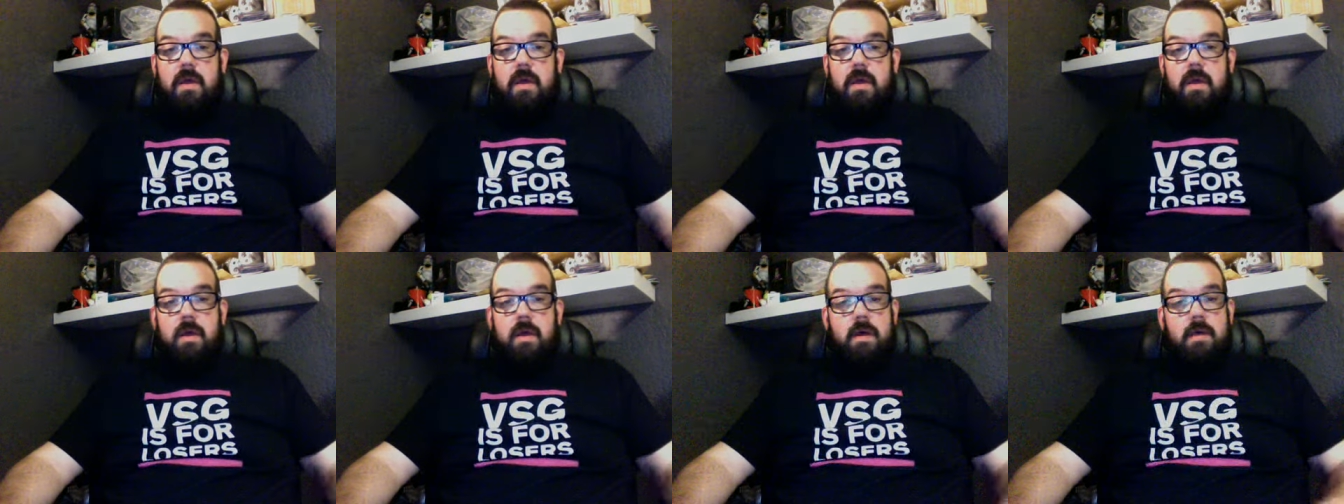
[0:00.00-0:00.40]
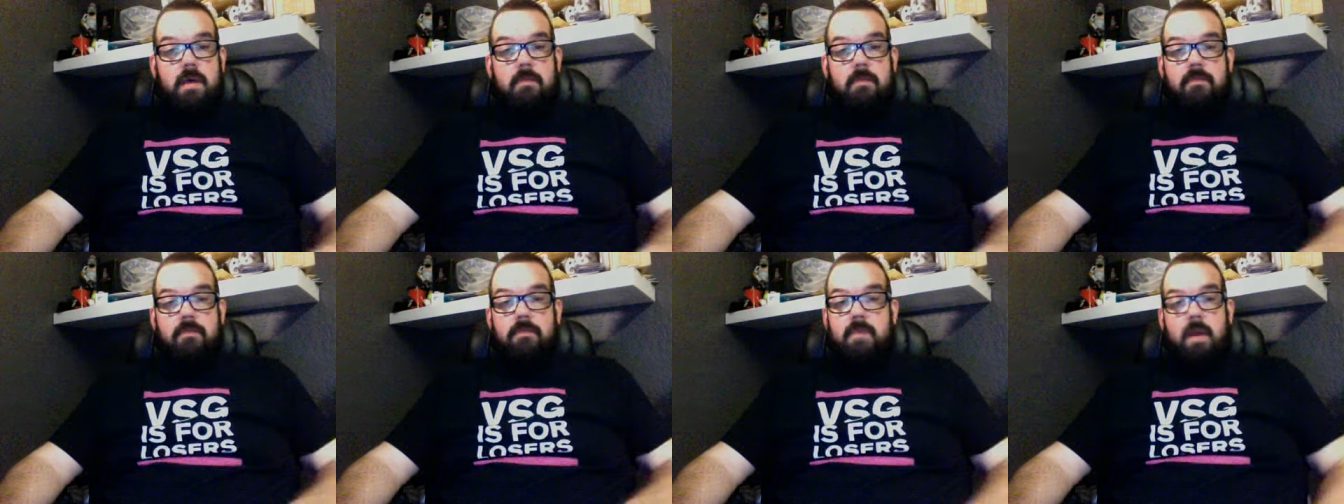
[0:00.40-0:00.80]
Um,
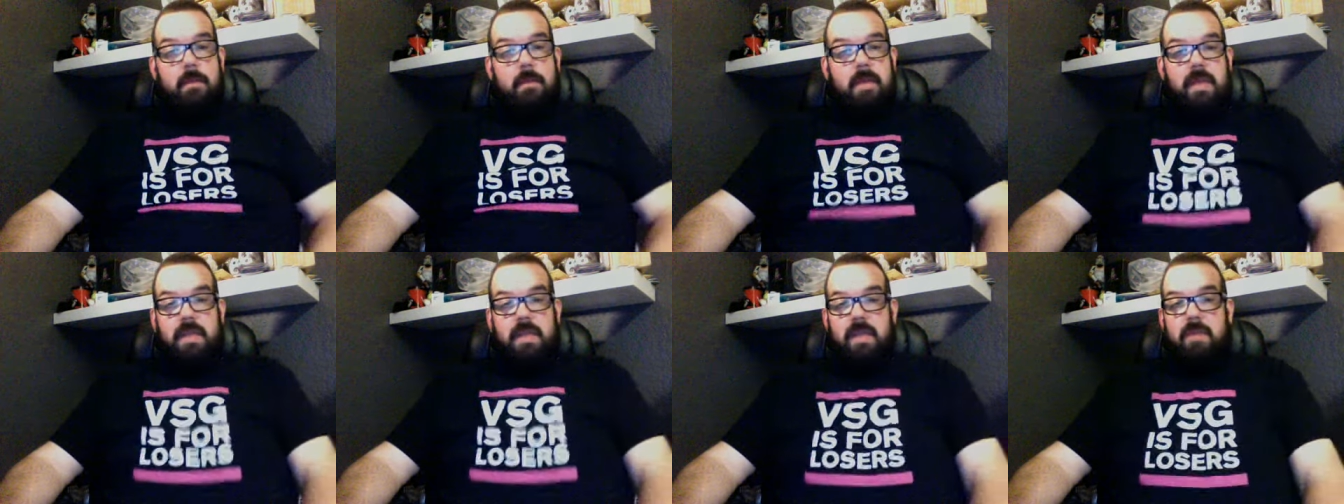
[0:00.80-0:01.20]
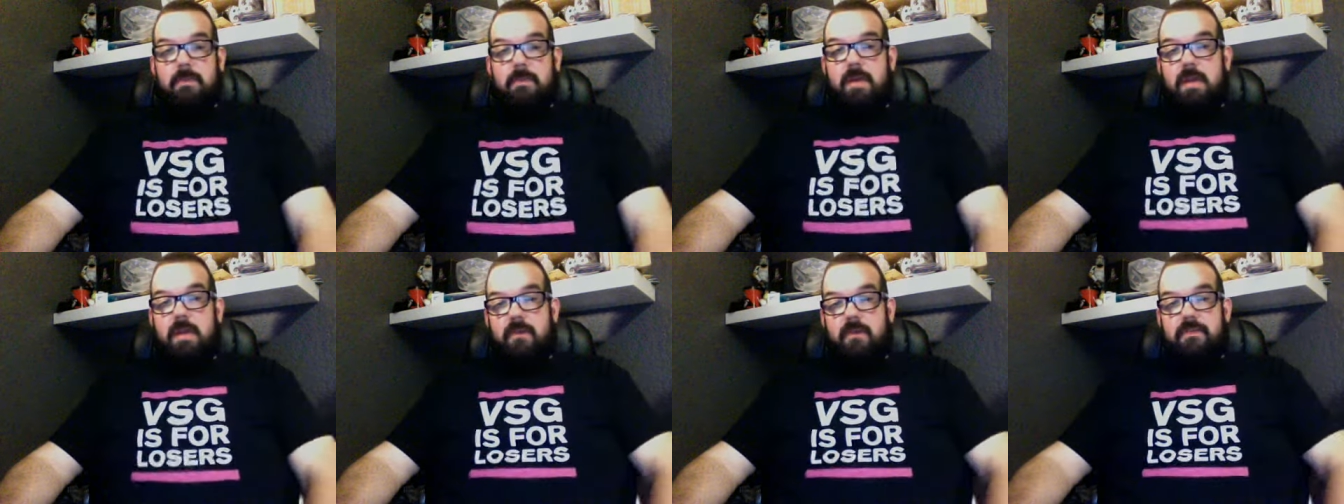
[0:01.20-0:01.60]
not making any
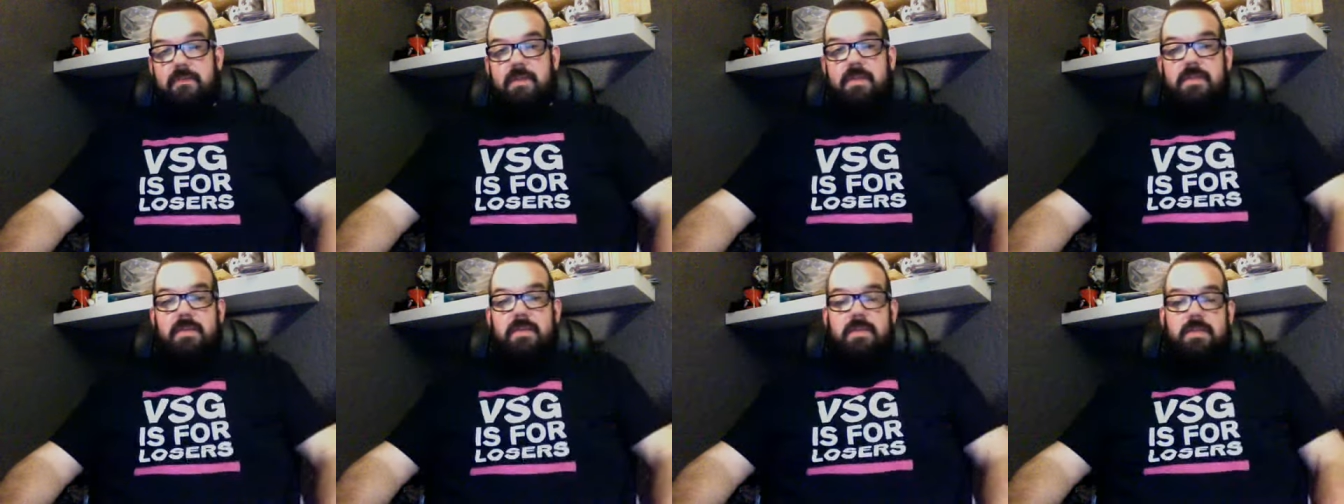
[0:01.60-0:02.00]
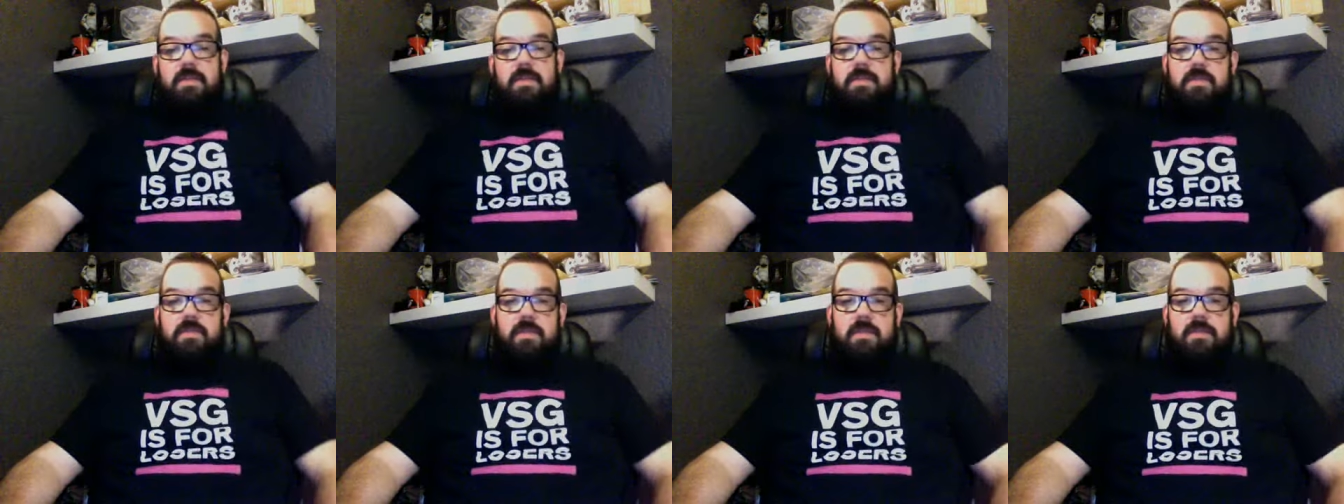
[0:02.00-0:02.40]
money off this. This is
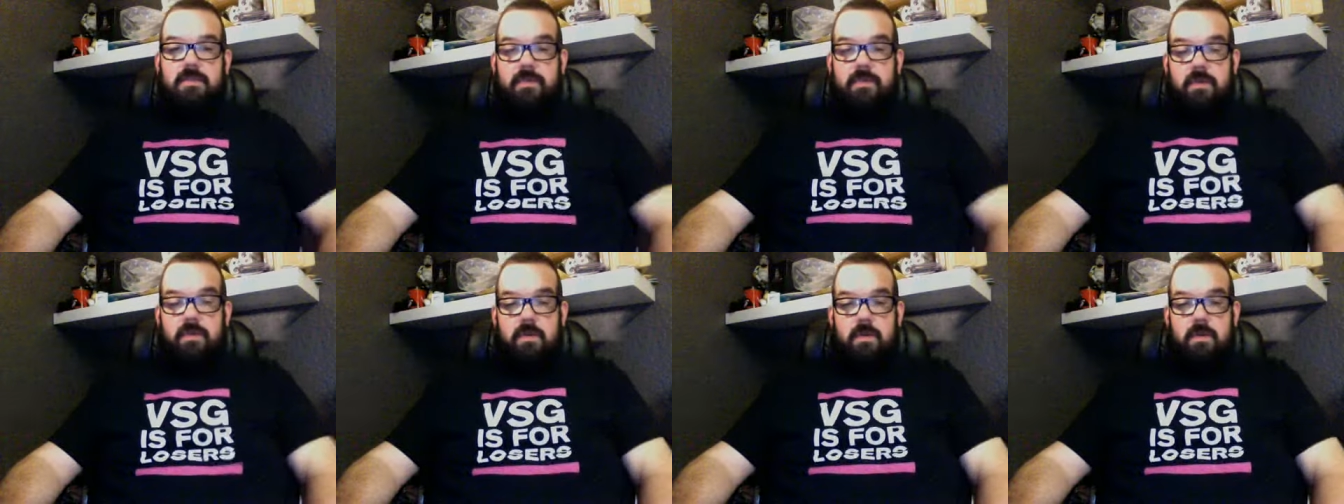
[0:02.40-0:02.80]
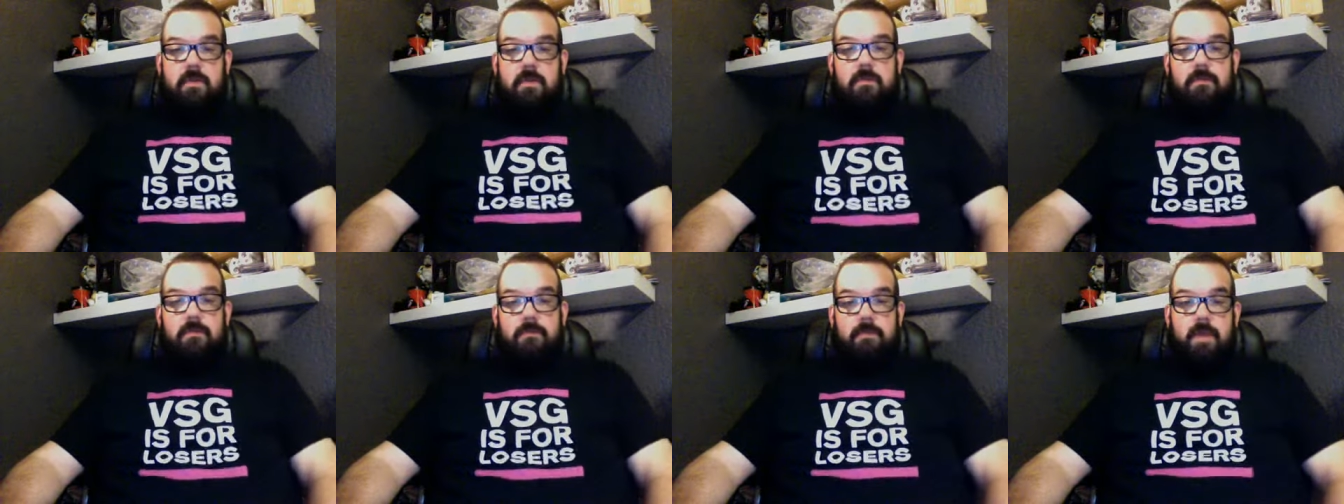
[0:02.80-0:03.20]
just for
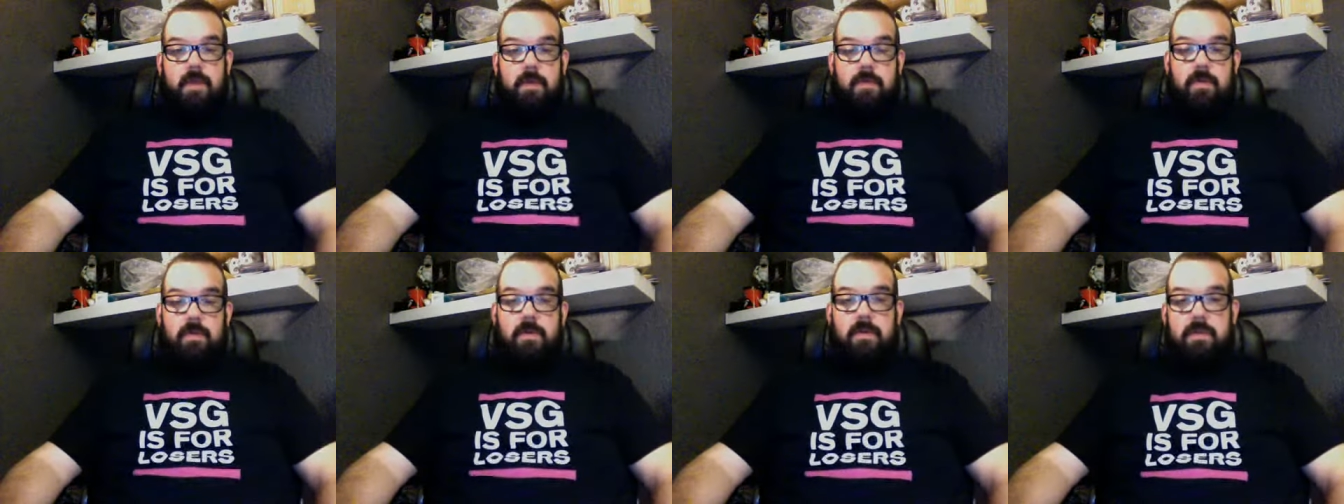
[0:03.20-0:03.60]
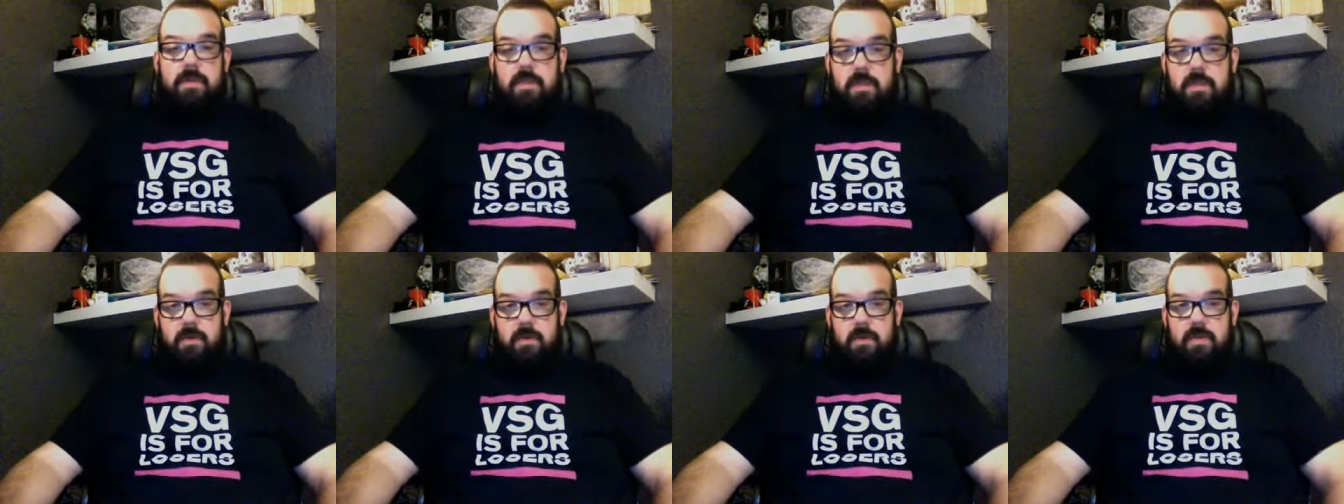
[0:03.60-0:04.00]
people
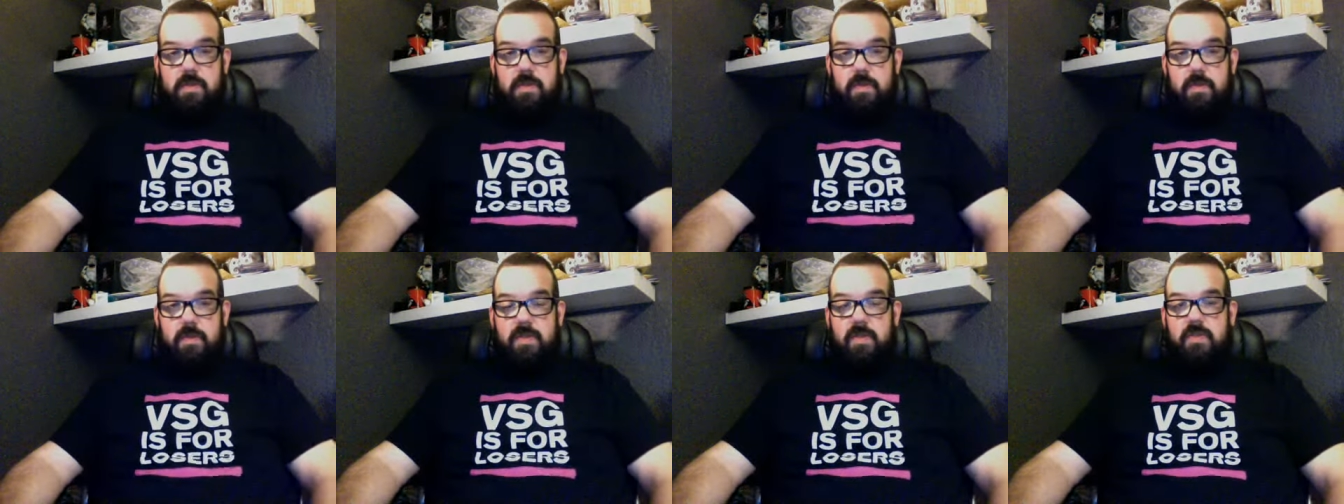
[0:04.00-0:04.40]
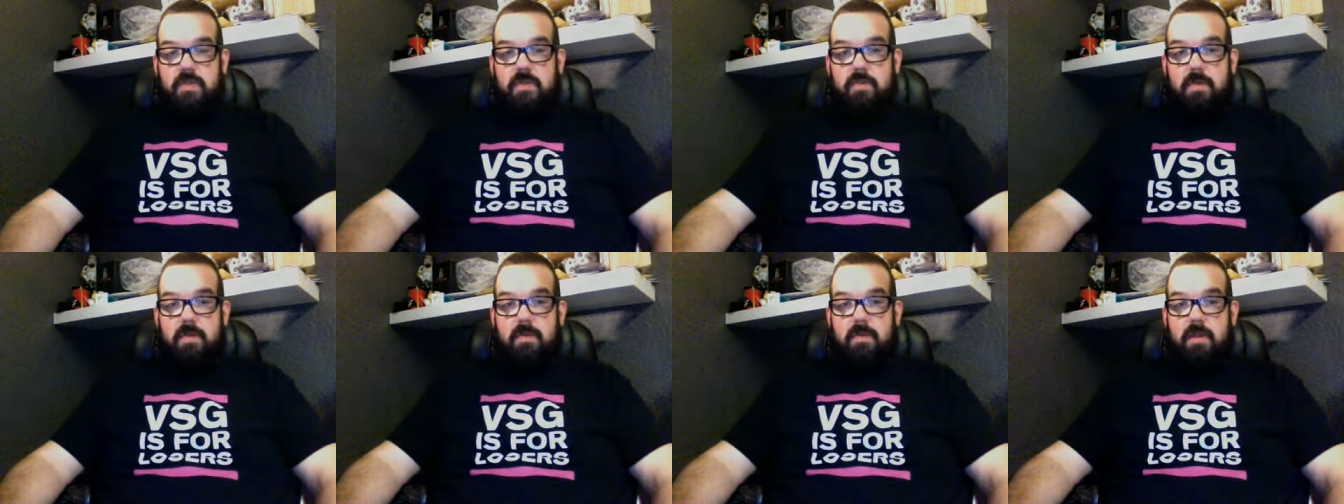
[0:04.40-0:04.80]
to, as a resource for
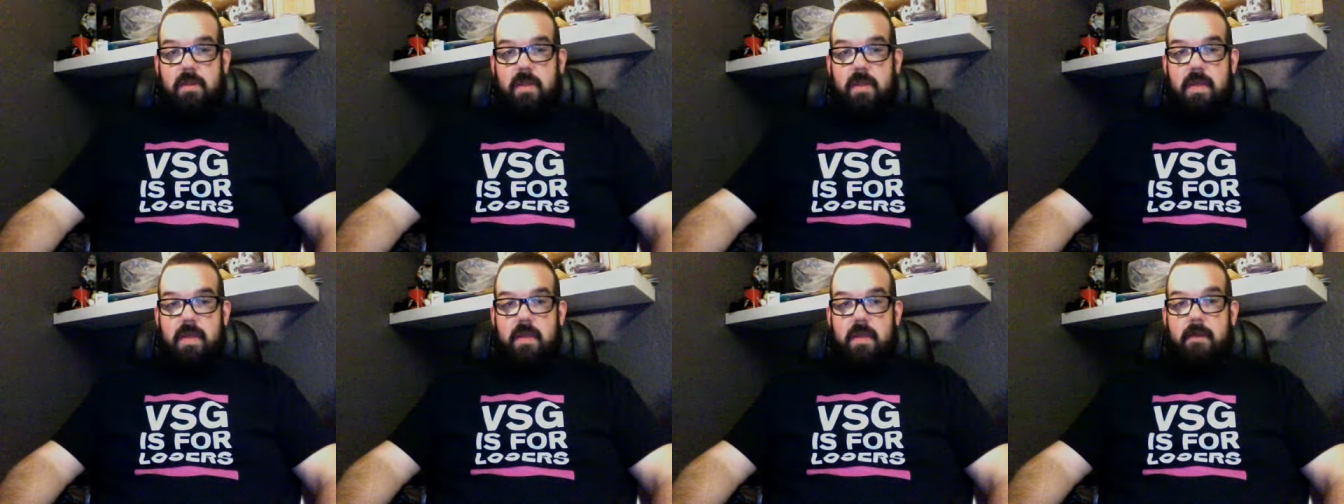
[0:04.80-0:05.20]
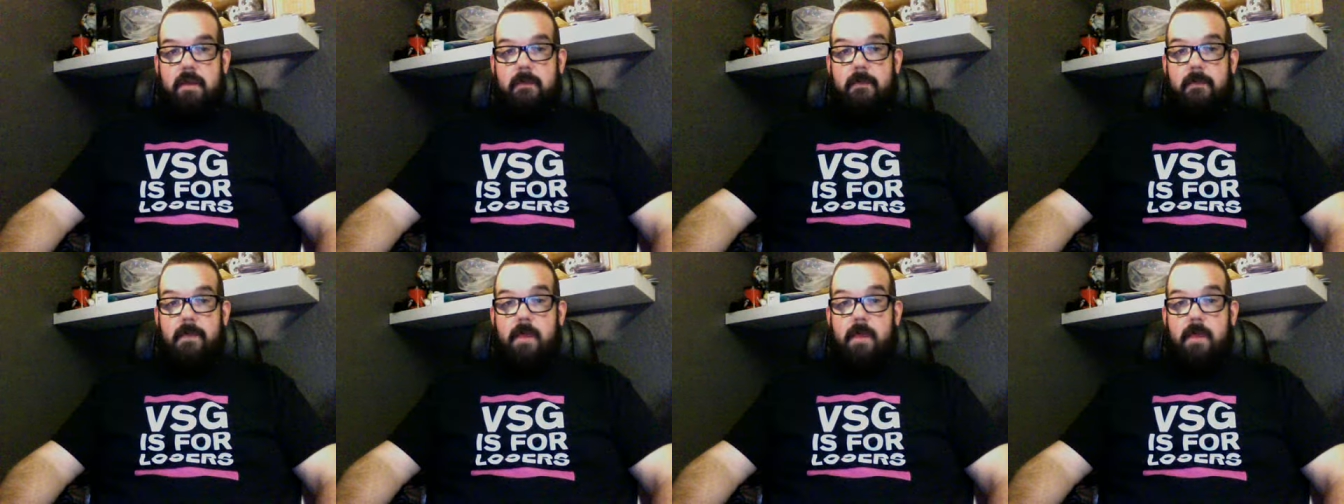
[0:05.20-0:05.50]
people, and